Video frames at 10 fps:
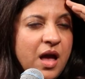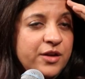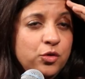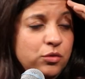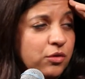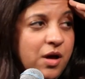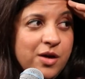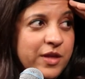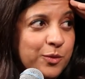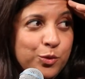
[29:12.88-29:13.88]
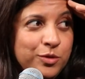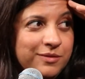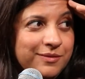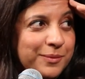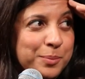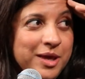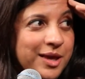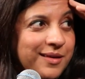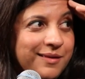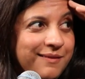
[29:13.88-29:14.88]
don't know how that would
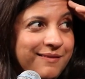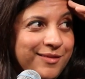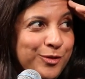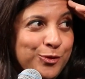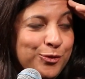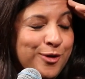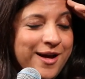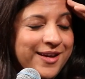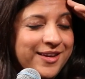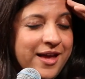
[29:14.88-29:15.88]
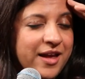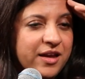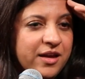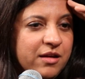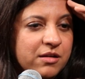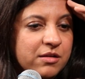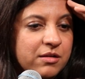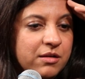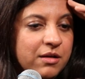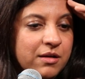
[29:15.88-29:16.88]
be. You know, I
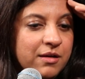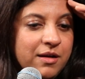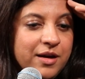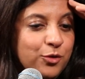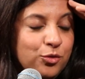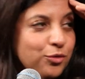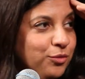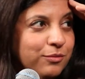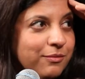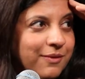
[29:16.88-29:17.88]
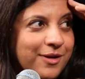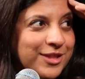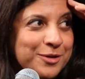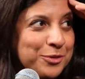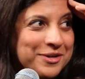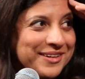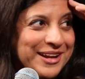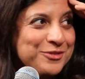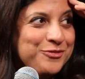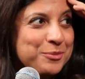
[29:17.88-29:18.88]
don't know how that would turn
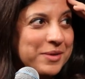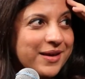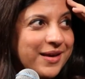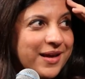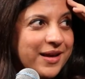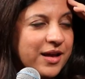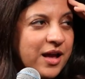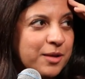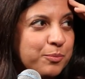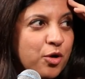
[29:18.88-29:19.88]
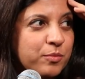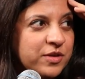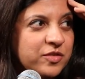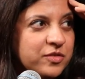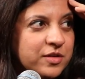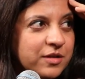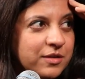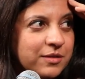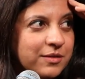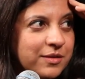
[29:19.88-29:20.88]
out for me. I can't promise
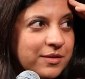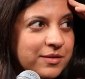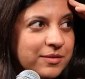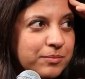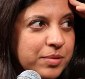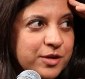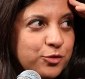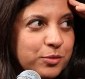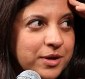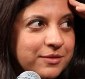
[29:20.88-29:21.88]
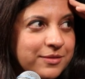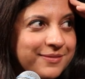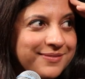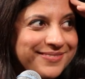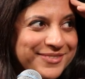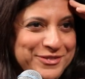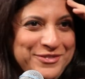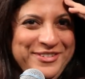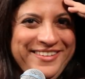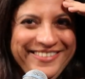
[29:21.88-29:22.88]
being sweet.
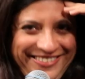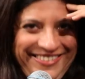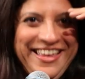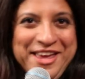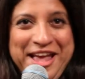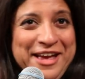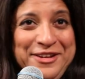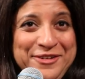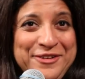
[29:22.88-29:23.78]
I don't